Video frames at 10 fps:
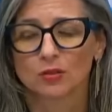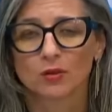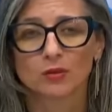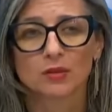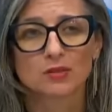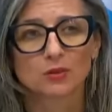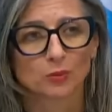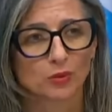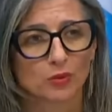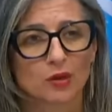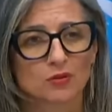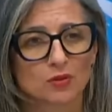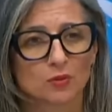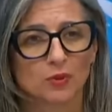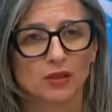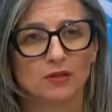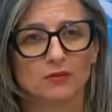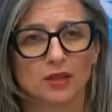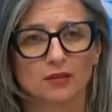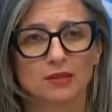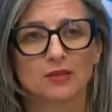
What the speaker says: there were reasonable grounds to believe that